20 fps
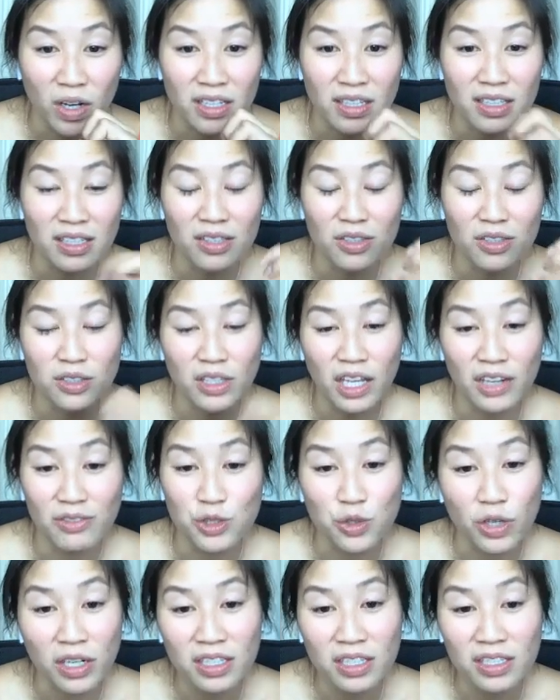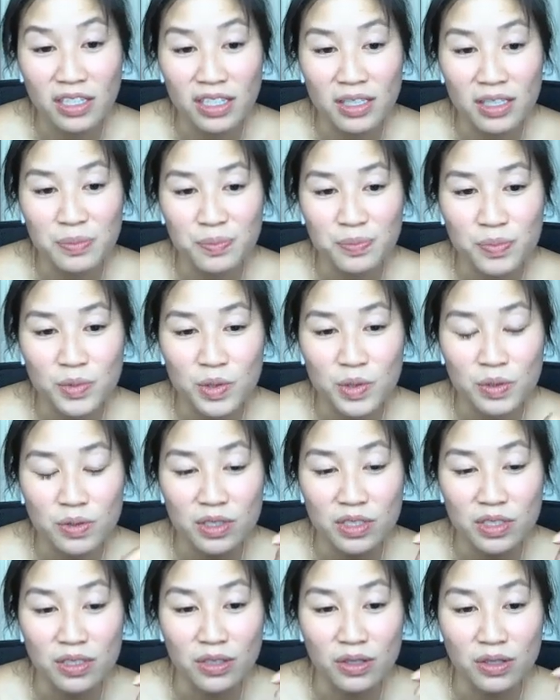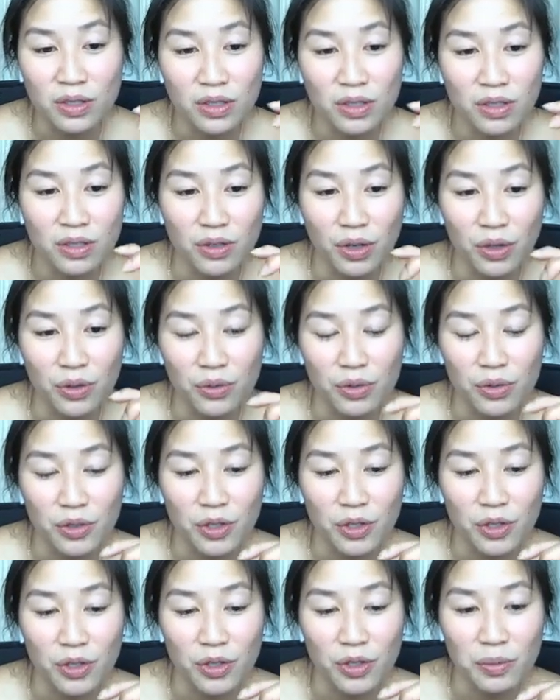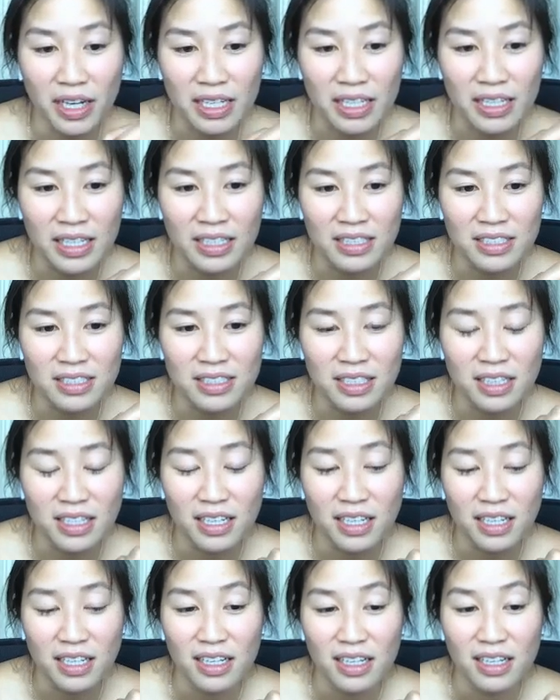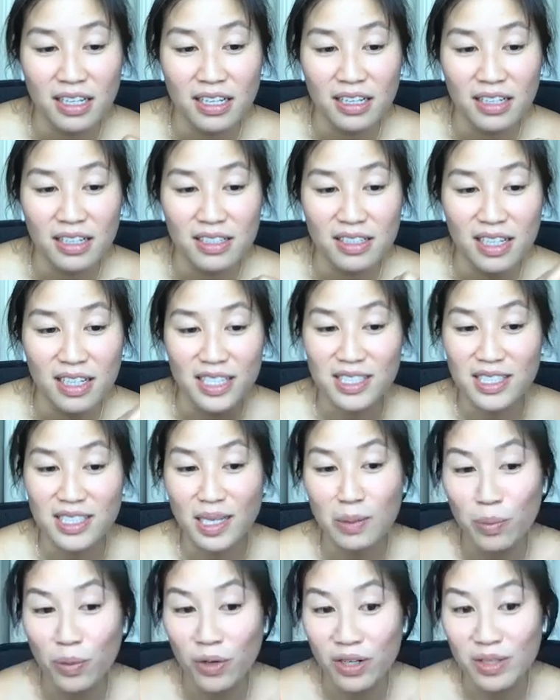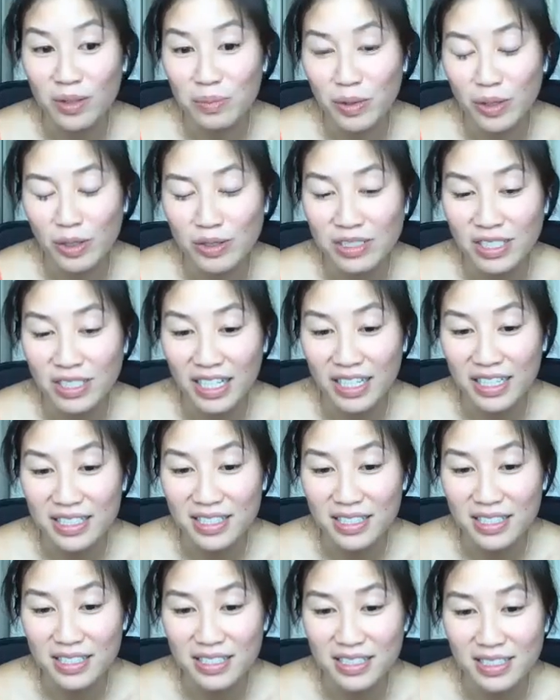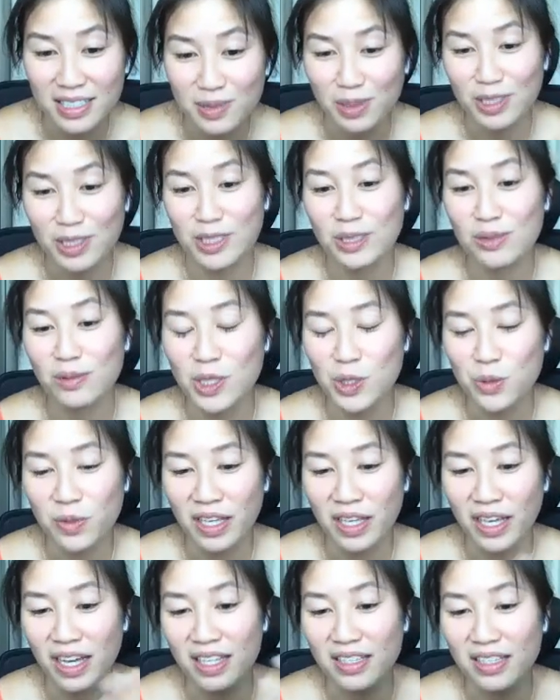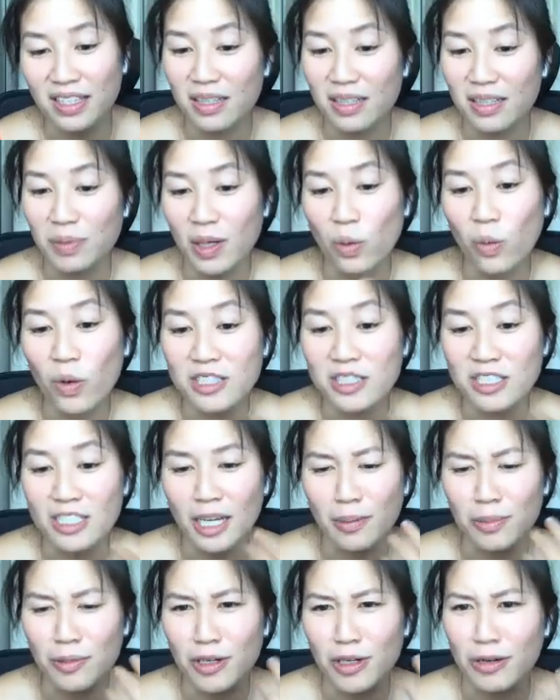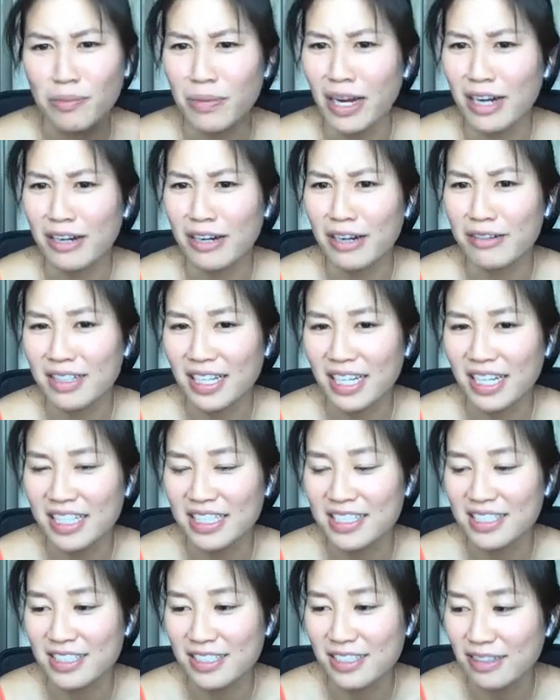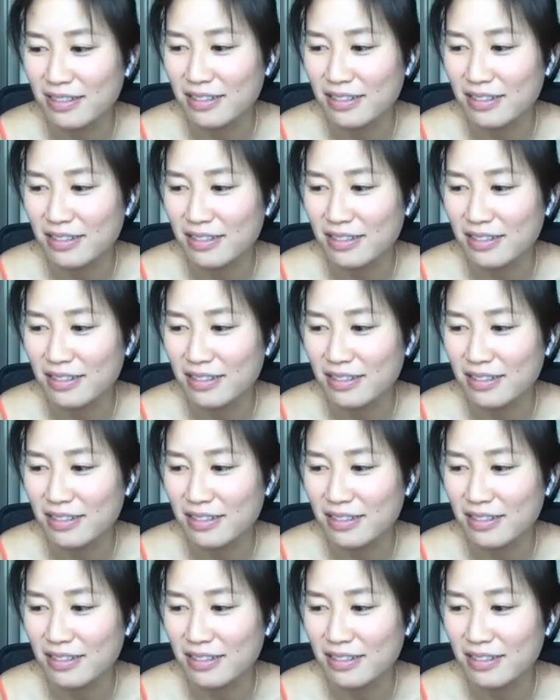I think there's a lot of adrenaline still going through your body, and at some point in the protest, especially once we had like a big WhatsApp group, I realized,